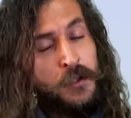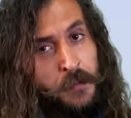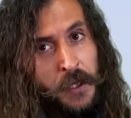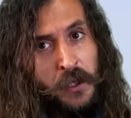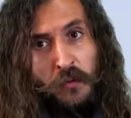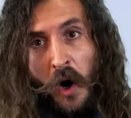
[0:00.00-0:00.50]

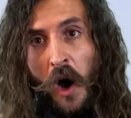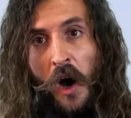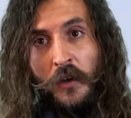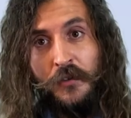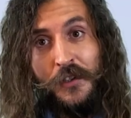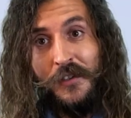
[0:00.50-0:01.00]
being
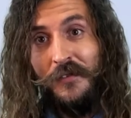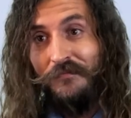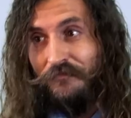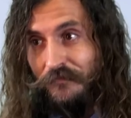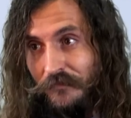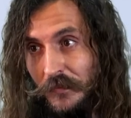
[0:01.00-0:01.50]
wrong just
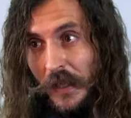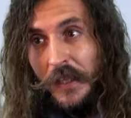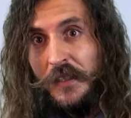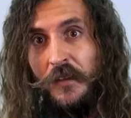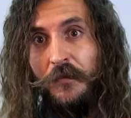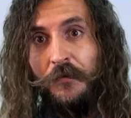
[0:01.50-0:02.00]

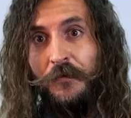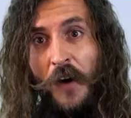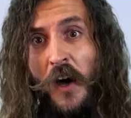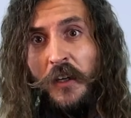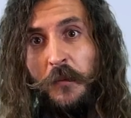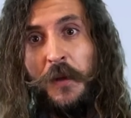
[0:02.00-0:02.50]
isn't
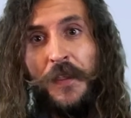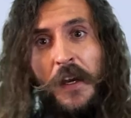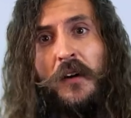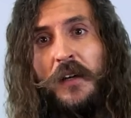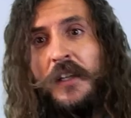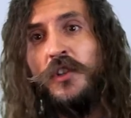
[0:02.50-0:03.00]
fun. But there
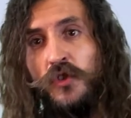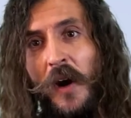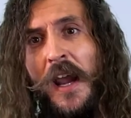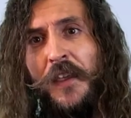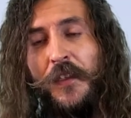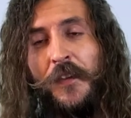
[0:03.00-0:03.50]
is
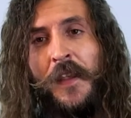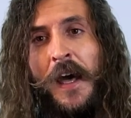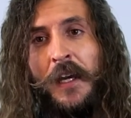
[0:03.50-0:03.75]
strength in that